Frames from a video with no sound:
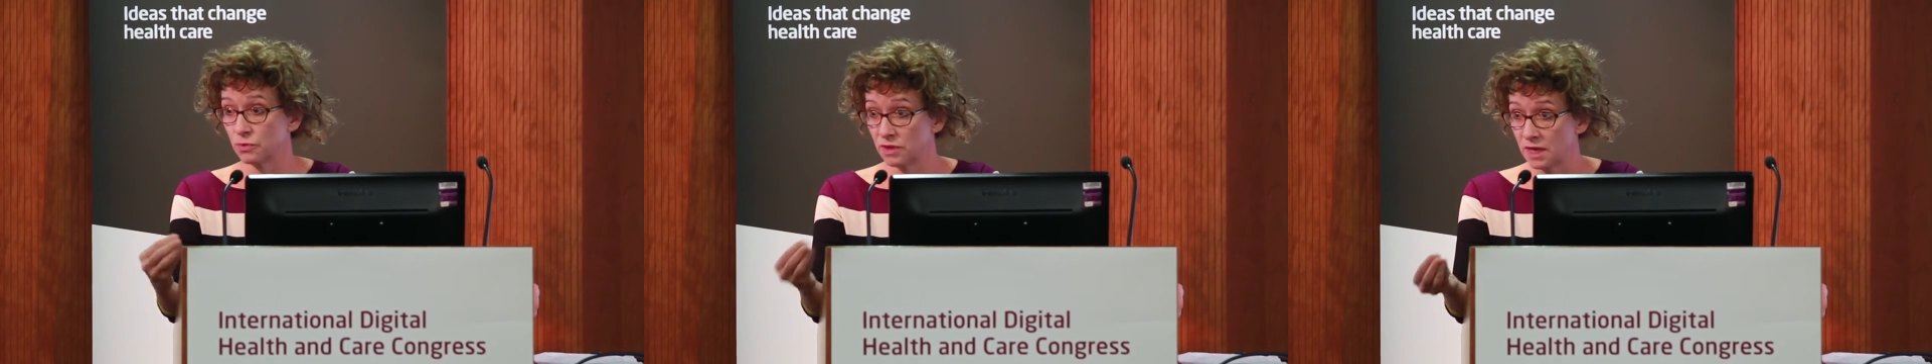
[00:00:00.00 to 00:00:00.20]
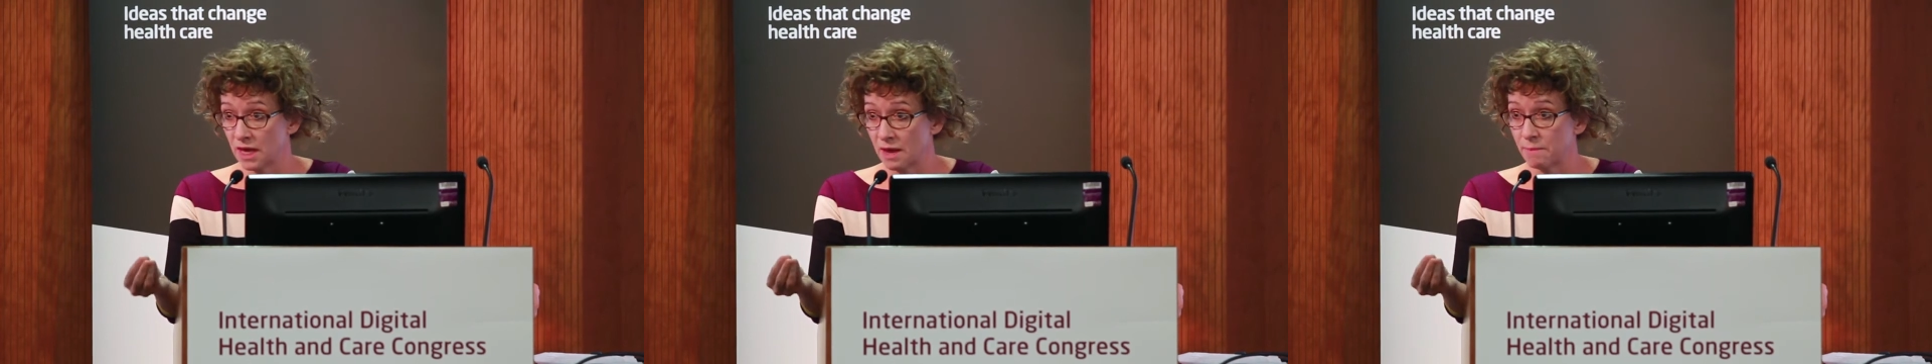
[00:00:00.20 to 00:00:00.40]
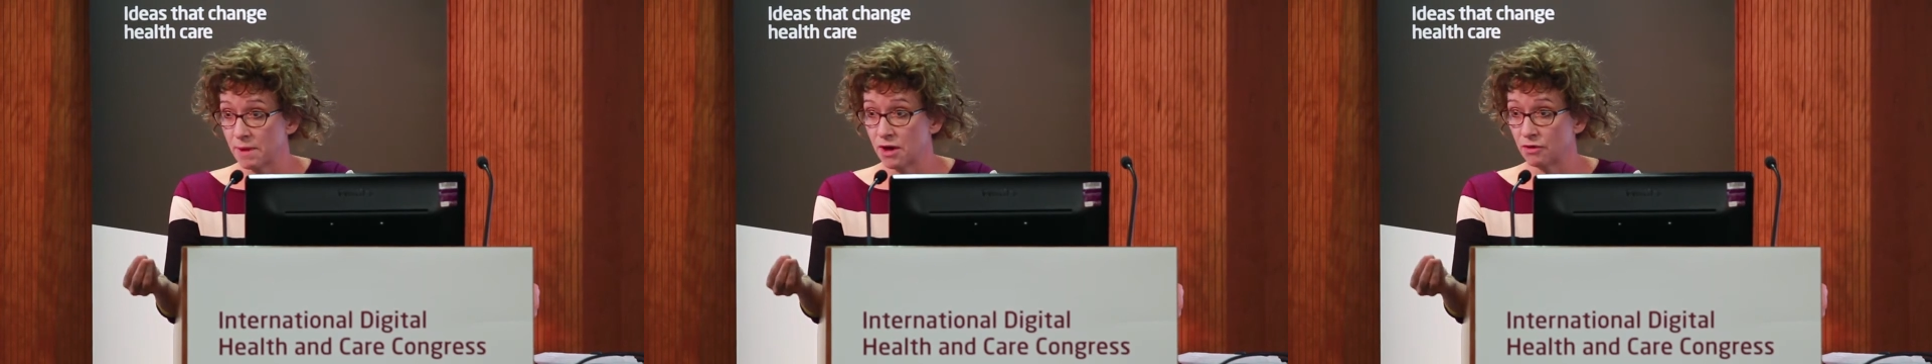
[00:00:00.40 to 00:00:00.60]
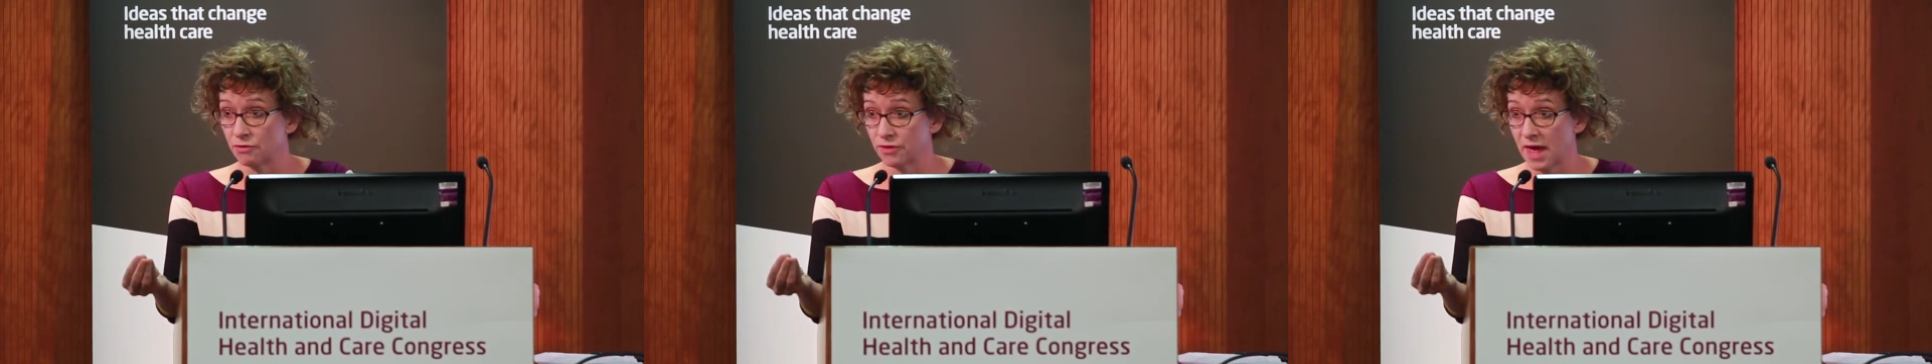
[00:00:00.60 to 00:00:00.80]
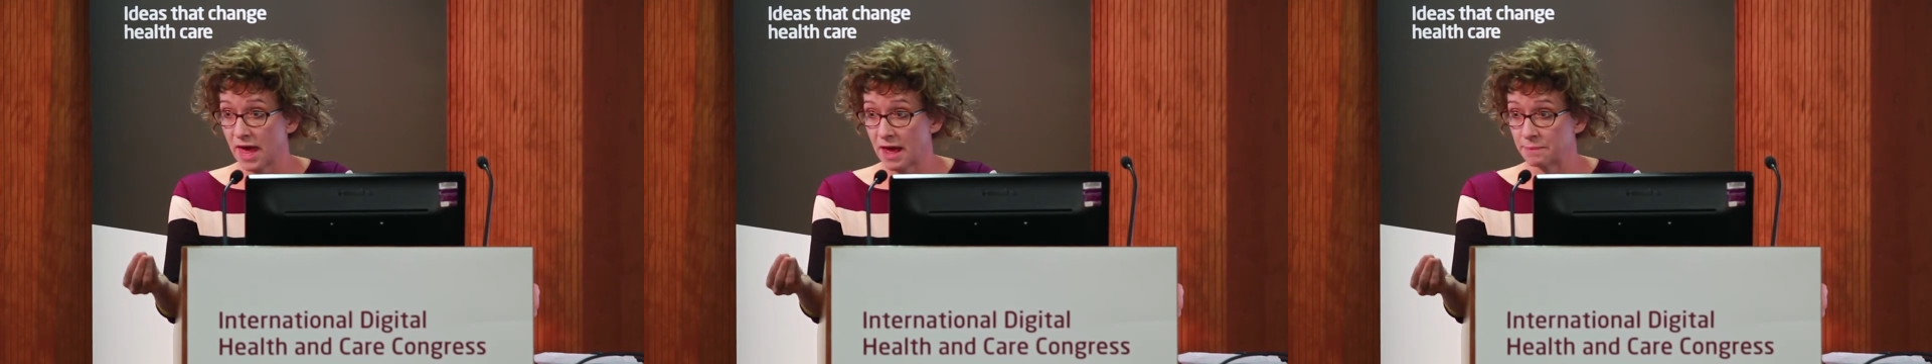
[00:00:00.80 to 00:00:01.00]
with the
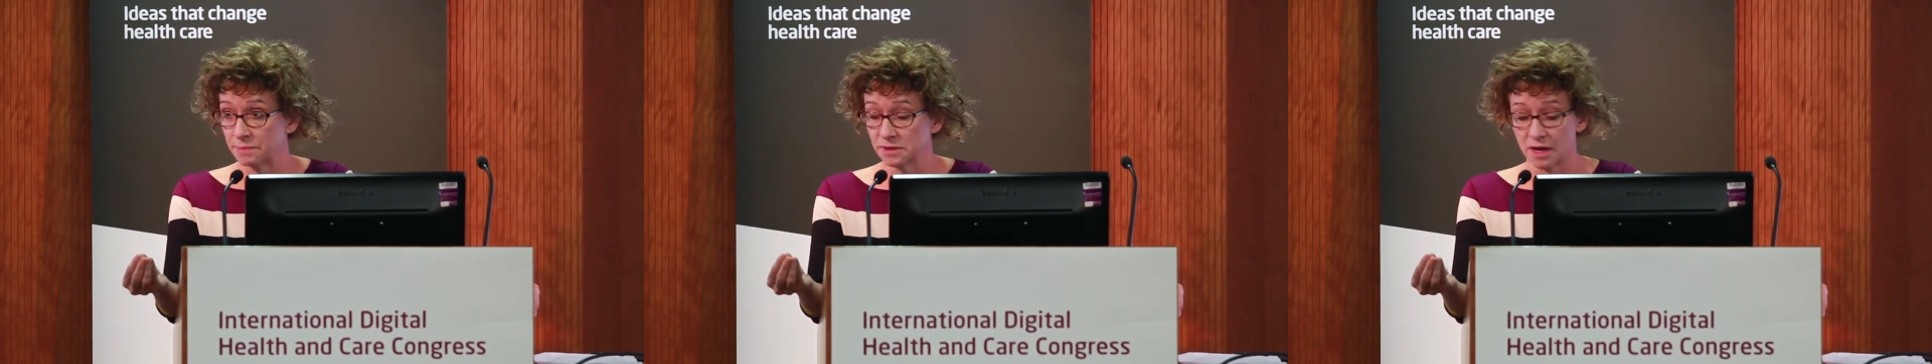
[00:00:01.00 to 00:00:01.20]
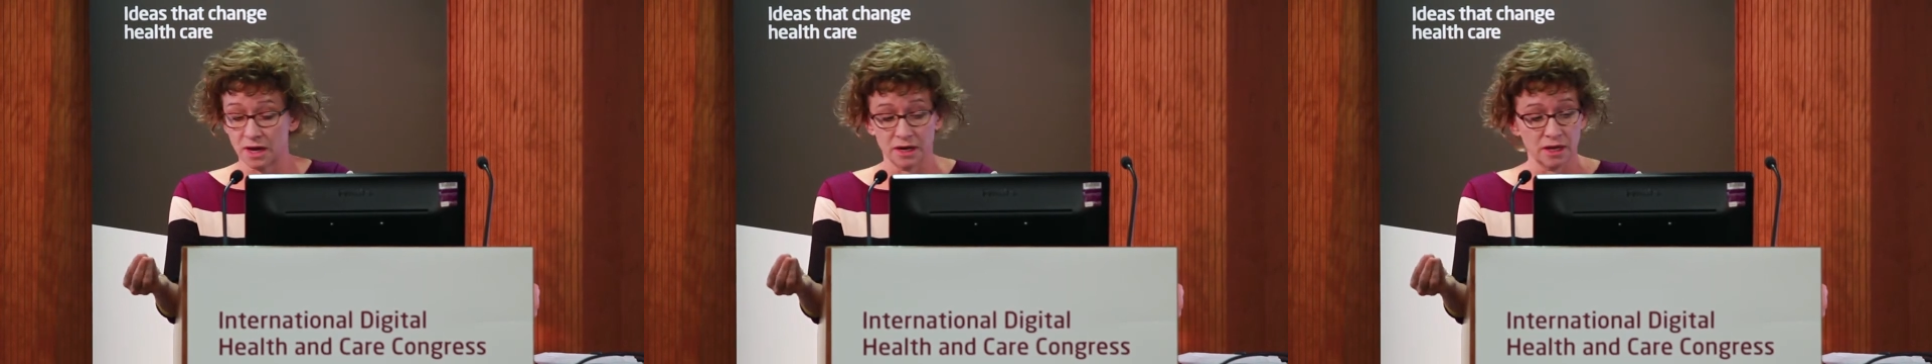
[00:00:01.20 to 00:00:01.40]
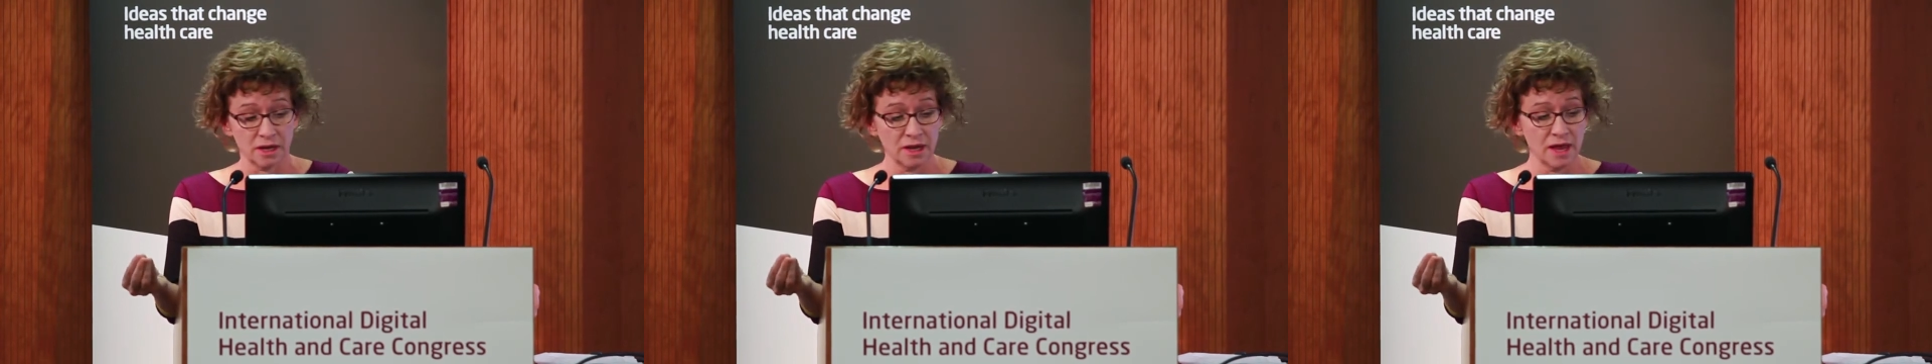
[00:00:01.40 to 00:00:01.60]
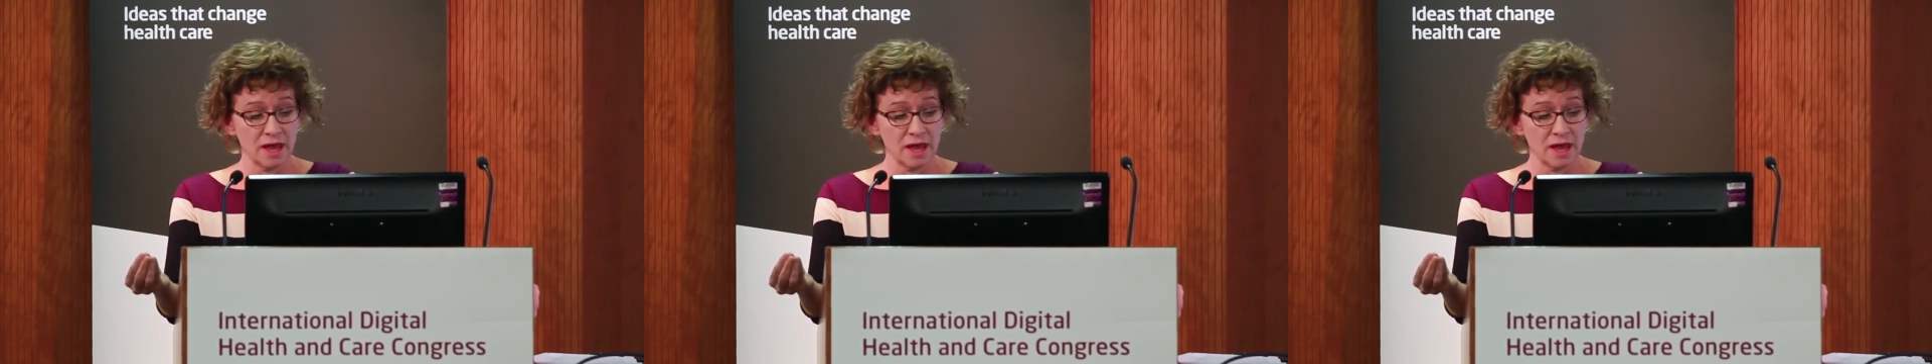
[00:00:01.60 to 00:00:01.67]
mHealth apps on it,